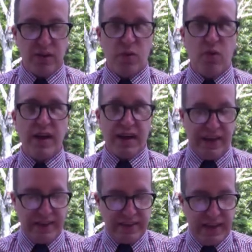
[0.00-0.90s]
"What
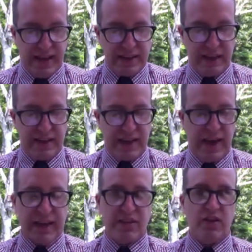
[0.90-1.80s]
is that?" Jenny
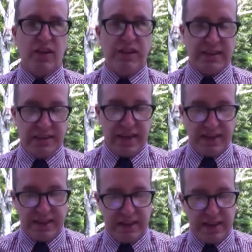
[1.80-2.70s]
asked, looking
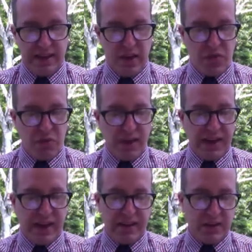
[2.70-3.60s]
disgusted. 3
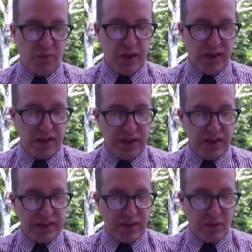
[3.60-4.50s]
gallons of pickled
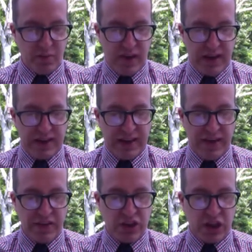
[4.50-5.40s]
onions," I replied, and
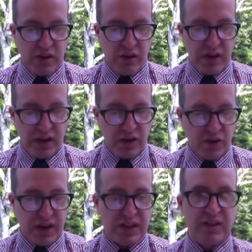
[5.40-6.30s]
held the jar out in her
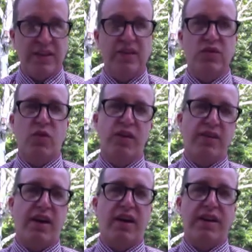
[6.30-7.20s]
direction. "This store
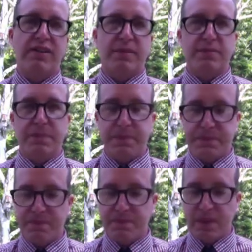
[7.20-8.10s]
is awesome."
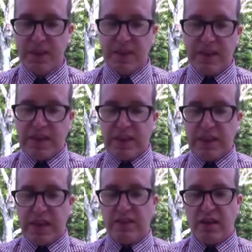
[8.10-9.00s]

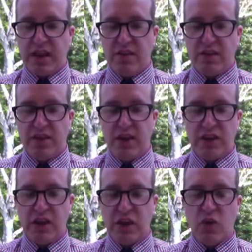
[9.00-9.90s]
Jen stuck out her
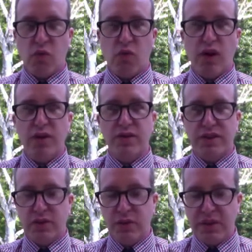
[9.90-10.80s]
tongue.
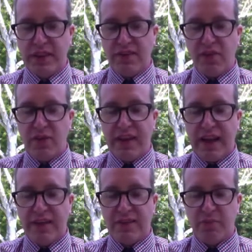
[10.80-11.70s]
"Gross. Who needs 3
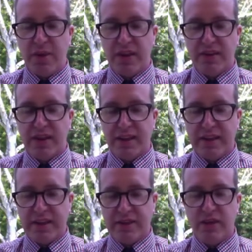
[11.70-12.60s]
gallons of pickled
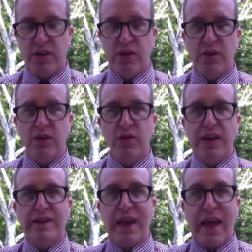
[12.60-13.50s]
onions?" "Who
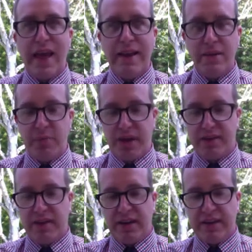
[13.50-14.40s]
needs any
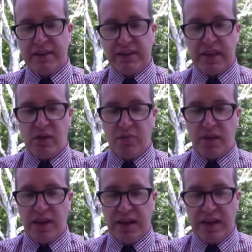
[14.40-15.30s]
pickled onions?" Sarah
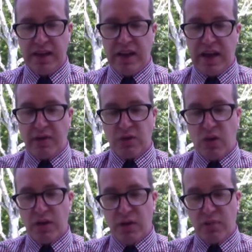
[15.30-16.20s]
replied. I was
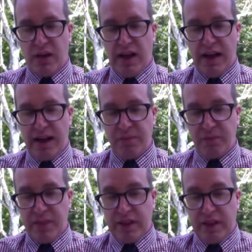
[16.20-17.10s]
going to reply,
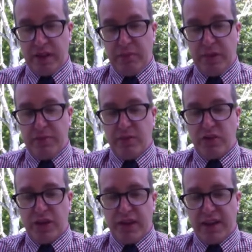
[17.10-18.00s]
"People who
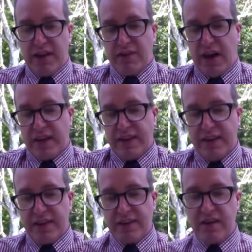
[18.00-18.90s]
drink a lot of
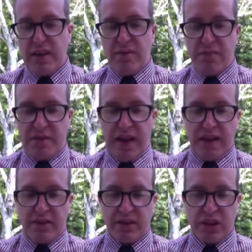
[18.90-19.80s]
cocktails?" But
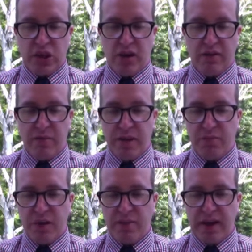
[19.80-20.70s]
Dan took the jar from me and
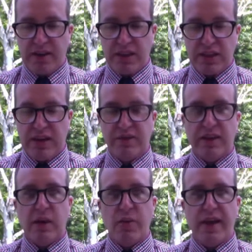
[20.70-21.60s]
put it back on the shelf.
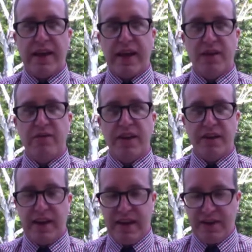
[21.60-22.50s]
"Can we get out of
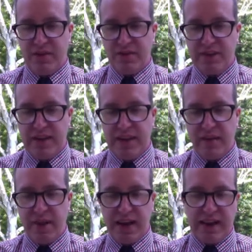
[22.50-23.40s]
here now?" "In
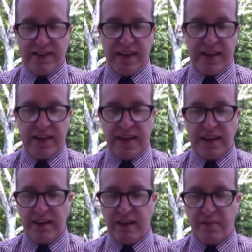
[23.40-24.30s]
a minute," I said, and
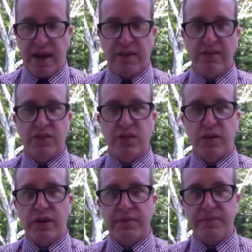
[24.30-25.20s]
headed to the back of the
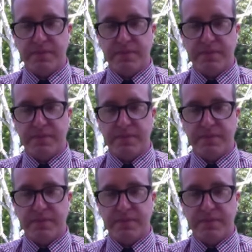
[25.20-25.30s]
store.